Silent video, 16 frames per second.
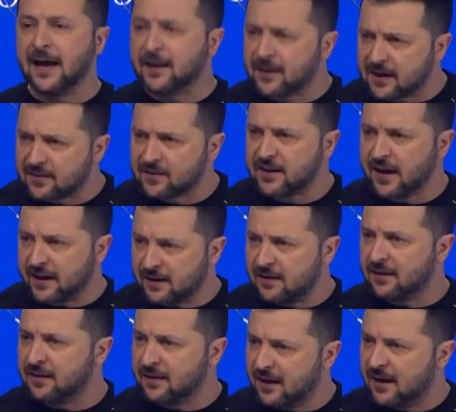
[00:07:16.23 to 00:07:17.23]

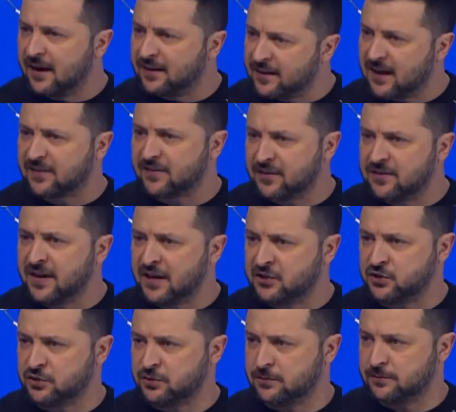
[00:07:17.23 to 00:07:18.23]
another
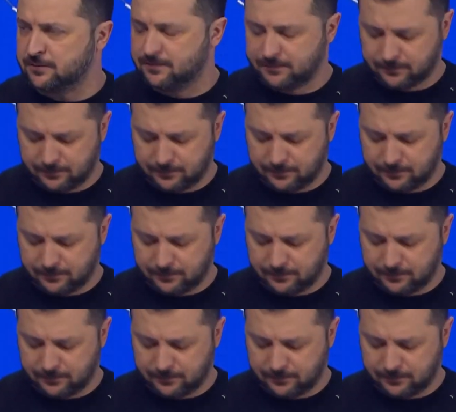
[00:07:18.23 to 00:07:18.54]
nation?